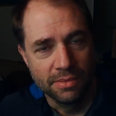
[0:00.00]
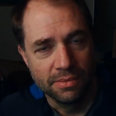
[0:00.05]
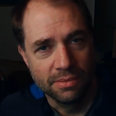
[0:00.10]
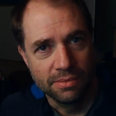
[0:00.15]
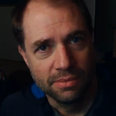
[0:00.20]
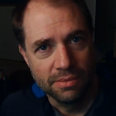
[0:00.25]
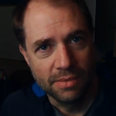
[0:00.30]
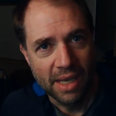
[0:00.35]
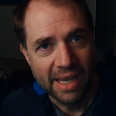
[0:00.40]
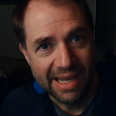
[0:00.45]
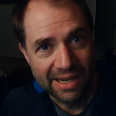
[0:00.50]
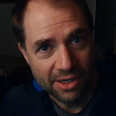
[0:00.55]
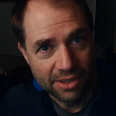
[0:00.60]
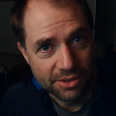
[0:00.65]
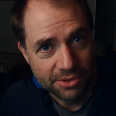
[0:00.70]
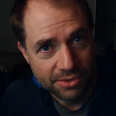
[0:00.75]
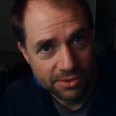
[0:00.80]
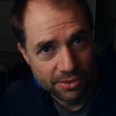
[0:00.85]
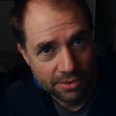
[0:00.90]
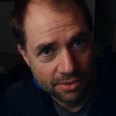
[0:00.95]

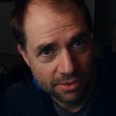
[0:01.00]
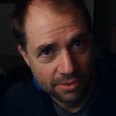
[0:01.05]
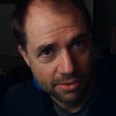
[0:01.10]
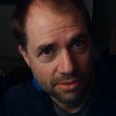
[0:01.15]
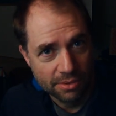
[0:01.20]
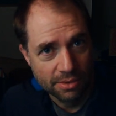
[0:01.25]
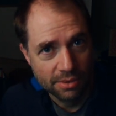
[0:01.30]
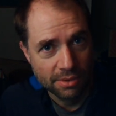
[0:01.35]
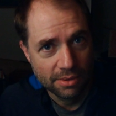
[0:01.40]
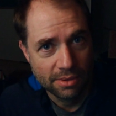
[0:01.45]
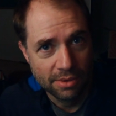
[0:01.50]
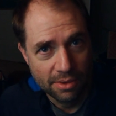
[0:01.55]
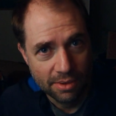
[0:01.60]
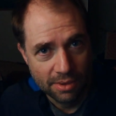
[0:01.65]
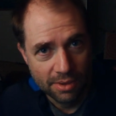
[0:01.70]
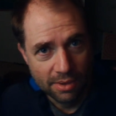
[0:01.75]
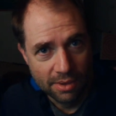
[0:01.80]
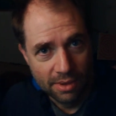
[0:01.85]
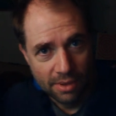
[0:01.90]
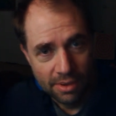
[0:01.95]
haters,
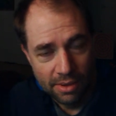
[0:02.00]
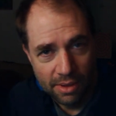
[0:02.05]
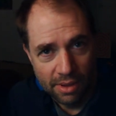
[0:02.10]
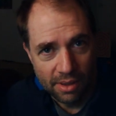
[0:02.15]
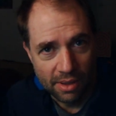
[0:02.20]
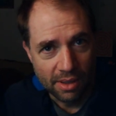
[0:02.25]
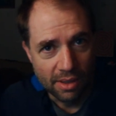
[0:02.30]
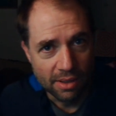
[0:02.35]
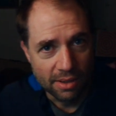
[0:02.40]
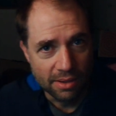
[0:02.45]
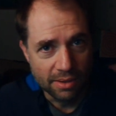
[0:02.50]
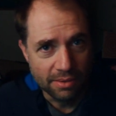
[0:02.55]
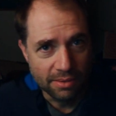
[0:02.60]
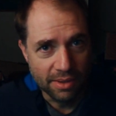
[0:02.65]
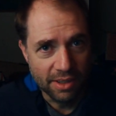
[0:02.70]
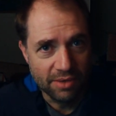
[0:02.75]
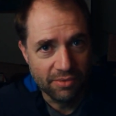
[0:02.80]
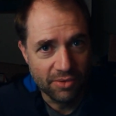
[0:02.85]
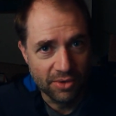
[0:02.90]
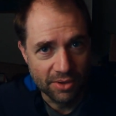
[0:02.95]

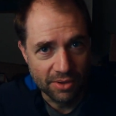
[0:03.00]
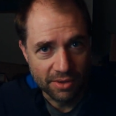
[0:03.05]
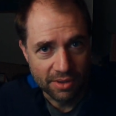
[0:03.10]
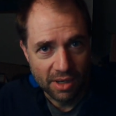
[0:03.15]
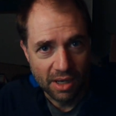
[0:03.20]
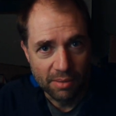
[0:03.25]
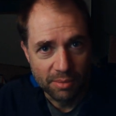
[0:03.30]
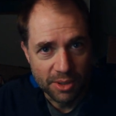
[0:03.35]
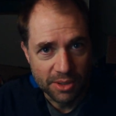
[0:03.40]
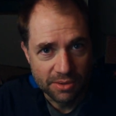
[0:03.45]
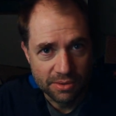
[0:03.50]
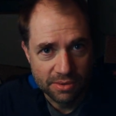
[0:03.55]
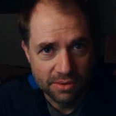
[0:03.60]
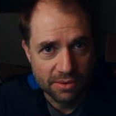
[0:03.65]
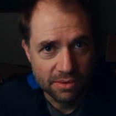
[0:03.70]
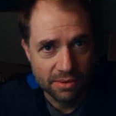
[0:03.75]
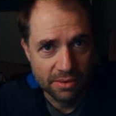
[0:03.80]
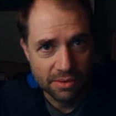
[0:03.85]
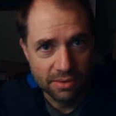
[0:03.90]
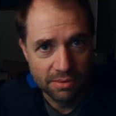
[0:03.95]
leave your comments
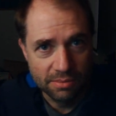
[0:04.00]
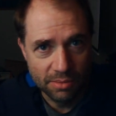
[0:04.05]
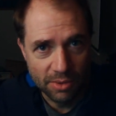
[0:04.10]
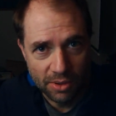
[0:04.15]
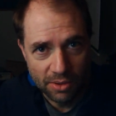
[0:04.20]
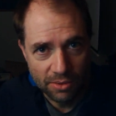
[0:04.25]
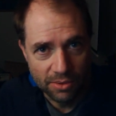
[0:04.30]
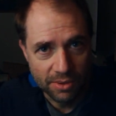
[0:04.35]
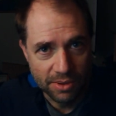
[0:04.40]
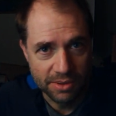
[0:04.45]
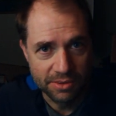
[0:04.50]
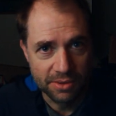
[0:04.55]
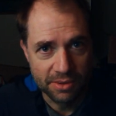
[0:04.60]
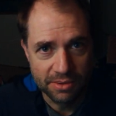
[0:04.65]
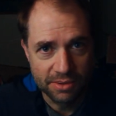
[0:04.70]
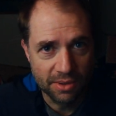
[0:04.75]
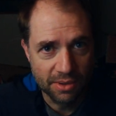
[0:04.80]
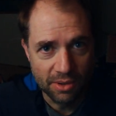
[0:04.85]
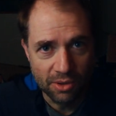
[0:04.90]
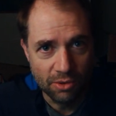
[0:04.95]
below. This is
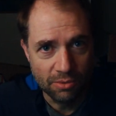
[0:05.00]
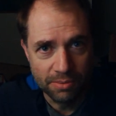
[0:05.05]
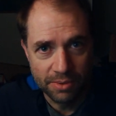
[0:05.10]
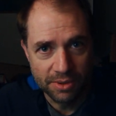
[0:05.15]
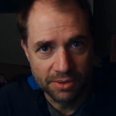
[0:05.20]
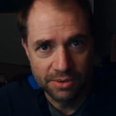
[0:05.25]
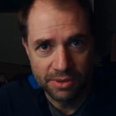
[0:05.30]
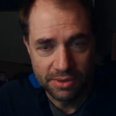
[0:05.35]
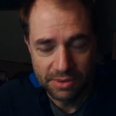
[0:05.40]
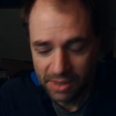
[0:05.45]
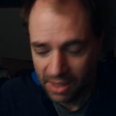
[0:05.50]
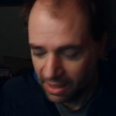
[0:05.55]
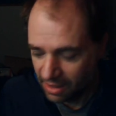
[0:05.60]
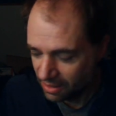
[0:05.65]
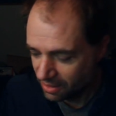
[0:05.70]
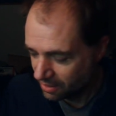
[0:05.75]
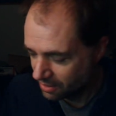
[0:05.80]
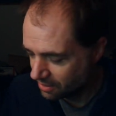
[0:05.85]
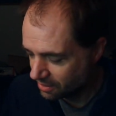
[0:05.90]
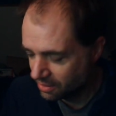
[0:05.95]
an open
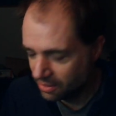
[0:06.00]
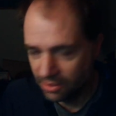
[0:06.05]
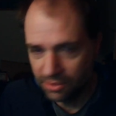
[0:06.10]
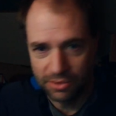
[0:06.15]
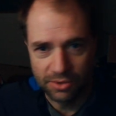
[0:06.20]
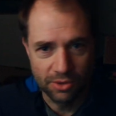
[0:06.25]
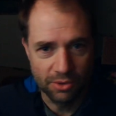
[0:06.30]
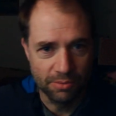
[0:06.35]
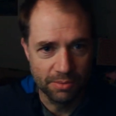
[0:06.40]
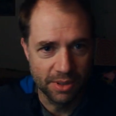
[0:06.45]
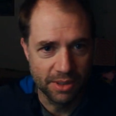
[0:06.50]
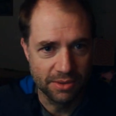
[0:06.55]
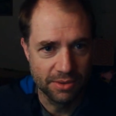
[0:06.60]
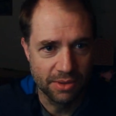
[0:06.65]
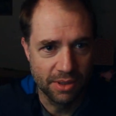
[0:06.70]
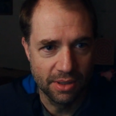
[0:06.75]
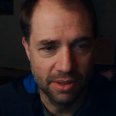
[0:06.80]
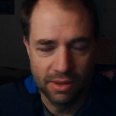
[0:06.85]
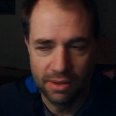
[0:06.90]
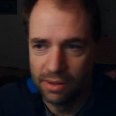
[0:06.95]
society. YouTube is
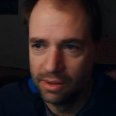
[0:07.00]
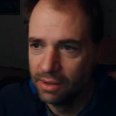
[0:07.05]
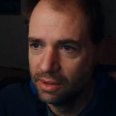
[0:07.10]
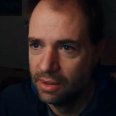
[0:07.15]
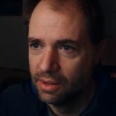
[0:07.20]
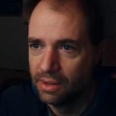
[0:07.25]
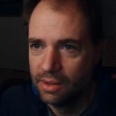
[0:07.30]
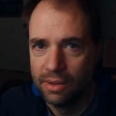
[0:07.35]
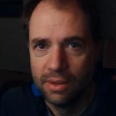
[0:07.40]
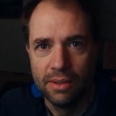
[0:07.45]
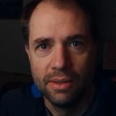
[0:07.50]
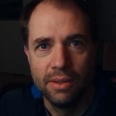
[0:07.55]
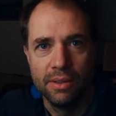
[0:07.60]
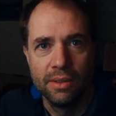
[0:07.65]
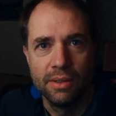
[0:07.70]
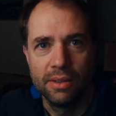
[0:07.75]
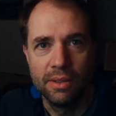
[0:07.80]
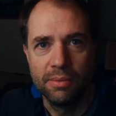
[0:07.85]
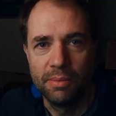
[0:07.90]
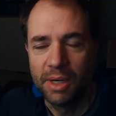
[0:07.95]
a
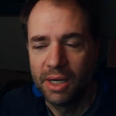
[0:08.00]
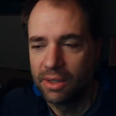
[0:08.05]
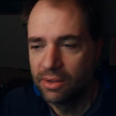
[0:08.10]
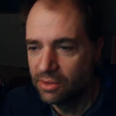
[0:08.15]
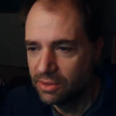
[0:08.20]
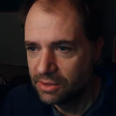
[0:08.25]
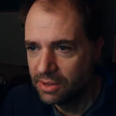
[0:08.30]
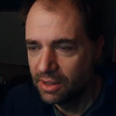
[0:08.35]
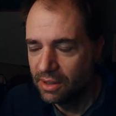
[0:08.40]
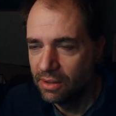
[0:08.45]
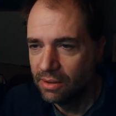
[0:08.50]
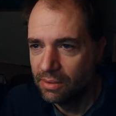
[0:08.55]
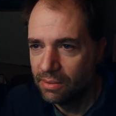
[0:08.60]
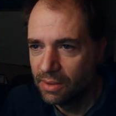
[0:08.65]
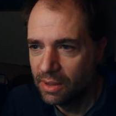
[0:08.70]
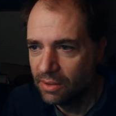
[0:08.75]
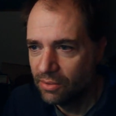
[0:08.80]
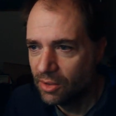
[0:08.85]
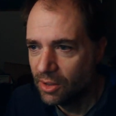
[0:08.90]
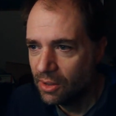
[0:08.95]
democracy or
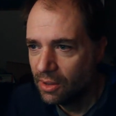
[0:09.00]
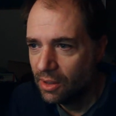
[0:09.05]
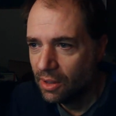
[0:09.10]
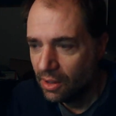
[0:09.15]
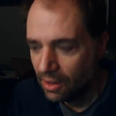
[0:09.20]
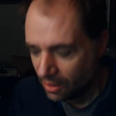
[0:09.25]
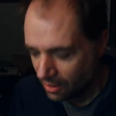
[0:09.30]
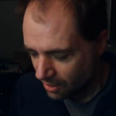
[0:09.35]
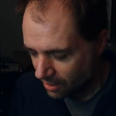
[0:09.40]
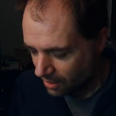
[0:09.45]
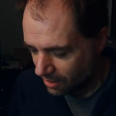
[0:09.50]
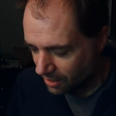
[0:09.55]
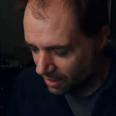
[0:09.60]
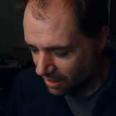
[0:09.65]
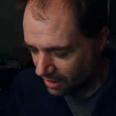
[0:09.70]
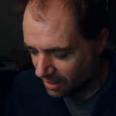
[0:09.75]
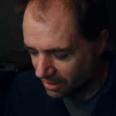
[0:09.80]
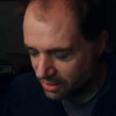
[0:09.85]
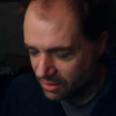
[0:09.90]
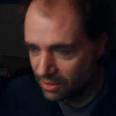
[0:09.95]
whatever.
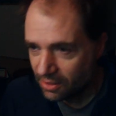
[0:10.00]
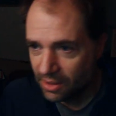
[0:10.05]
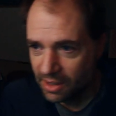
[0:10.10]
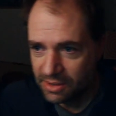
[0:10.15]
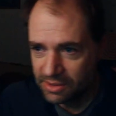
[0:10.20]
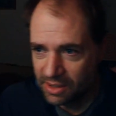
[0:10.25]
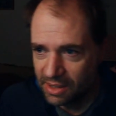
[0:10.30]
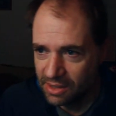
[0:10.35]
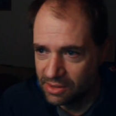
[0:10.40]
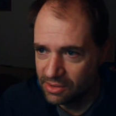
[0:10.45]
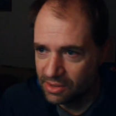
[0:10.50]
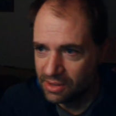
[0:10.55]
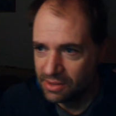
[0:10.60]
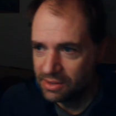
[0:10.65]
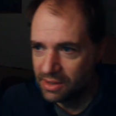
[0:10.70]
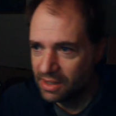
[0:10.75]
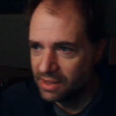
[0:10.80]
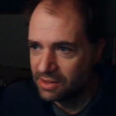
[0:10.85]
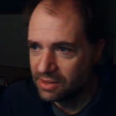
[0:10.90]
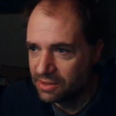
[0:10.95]
Getting to Los Angeles,
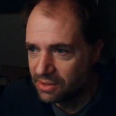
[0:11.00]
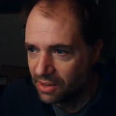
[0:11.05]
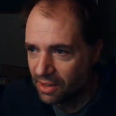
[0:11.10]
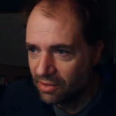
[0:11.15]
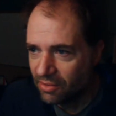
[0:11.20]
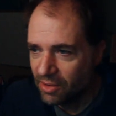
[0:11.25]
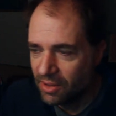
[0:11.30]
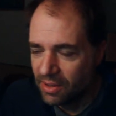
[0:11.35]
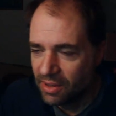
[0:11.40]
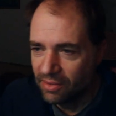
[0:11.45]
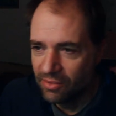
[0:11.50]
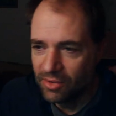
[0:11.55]
I just love it every